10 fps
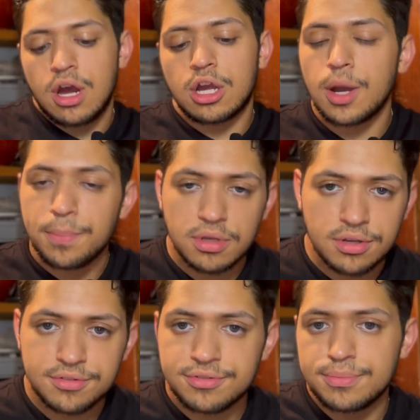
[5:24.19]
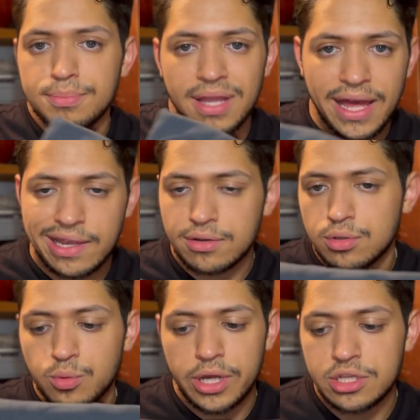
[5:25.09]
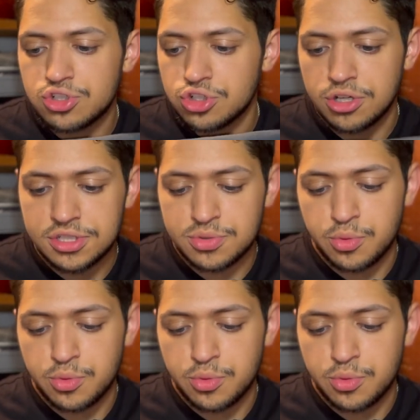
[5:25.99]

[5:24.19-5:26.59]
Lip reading: a couple of black or white shirts